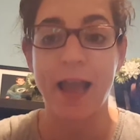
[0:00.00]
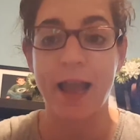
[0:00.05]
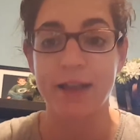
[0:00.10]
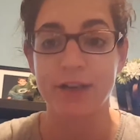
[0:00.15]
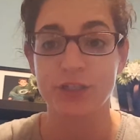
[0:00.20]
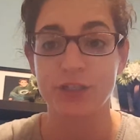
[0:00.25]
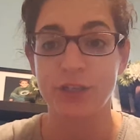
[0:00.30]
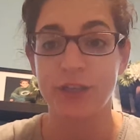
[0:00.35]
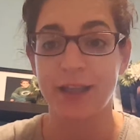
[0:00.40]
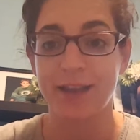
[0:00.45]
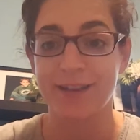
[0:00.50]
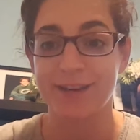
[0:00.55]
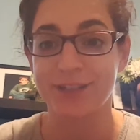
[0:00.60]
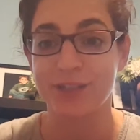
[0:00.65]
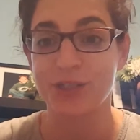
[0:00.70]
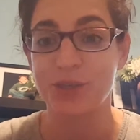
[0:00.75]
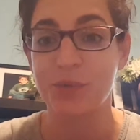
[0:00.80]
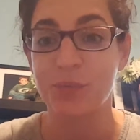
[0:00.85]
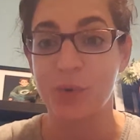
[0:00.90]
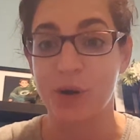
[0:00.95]

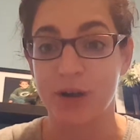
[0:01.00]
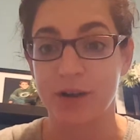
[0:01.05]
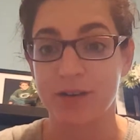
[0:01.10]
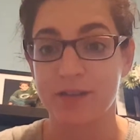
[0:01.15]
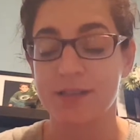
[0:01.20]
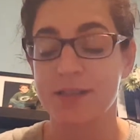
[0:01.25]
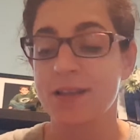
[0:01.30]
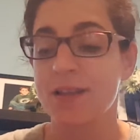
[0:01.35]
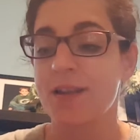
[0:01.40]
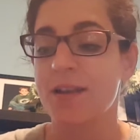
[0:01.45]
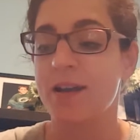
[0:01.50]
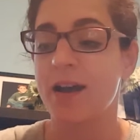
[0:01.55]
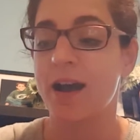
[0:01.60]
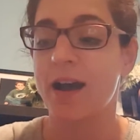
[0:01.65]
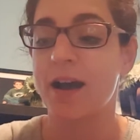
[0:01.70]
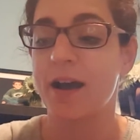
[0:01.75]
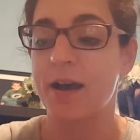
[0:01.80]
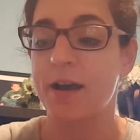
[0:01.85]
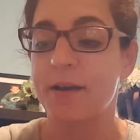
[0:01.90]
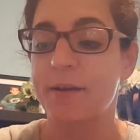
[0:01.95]
actually works.
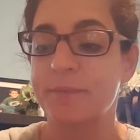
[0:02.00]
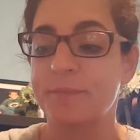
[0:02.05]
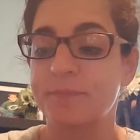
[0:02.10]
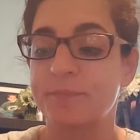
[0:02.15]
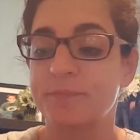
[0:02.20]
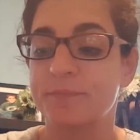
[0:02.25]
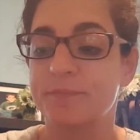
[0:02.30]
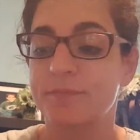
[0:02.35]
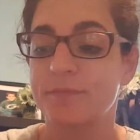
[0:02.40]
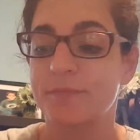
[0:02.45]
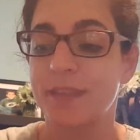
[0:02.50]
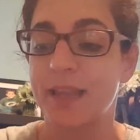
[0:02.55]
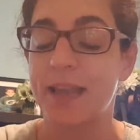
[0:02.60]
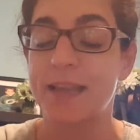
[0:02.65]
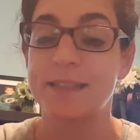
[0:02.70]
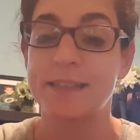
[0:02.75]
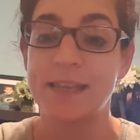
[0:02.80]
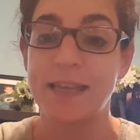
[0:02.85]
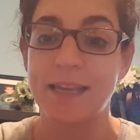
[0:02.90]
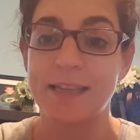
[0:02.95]

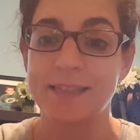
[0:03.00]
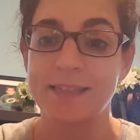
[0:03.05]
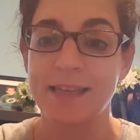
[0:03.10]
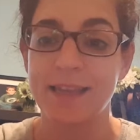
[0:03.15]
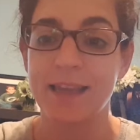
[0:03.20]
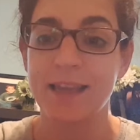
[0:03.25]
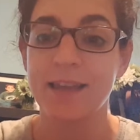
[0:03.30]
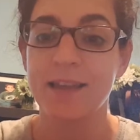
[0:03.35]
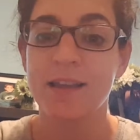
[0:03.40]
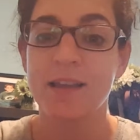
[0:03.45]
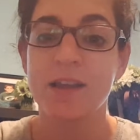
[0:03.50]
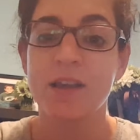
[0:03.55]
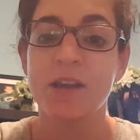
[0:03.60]
It's easy.